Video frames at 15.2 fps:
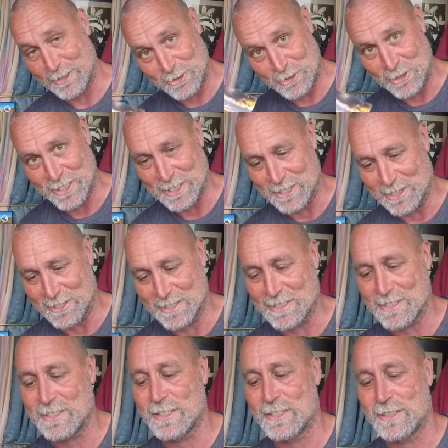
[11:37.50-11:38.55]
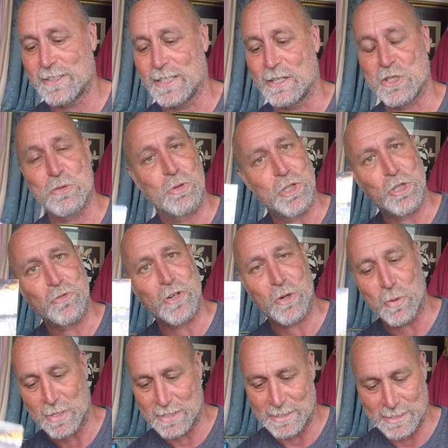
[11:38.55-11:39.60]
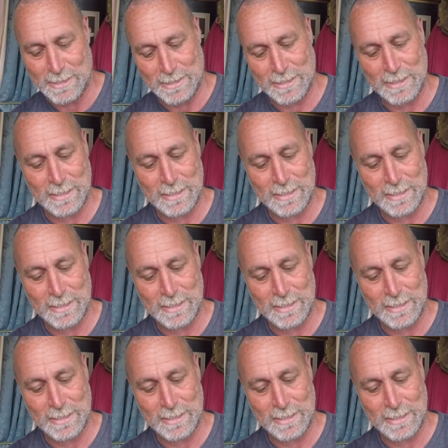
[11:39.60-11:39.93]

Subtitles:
cheers guys, that was the one you requested.